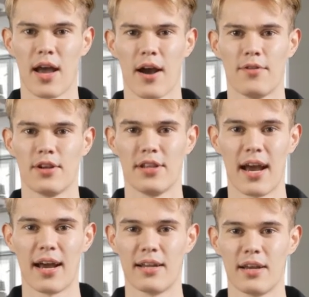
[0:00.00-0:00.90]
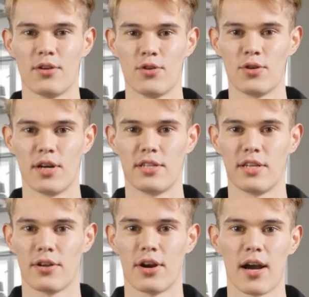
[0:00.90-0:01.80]
After that, you can
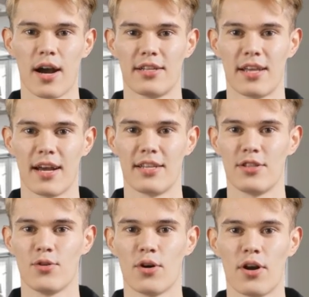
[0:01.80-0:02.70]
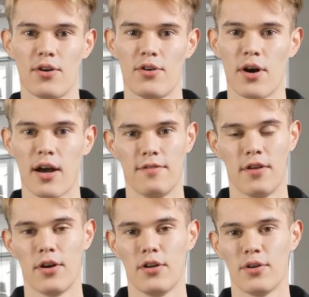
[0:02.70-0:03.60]
see your contacts stored on your
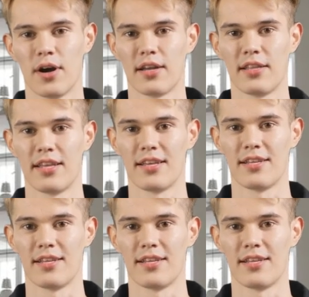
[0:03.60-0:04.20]
iPhone directly.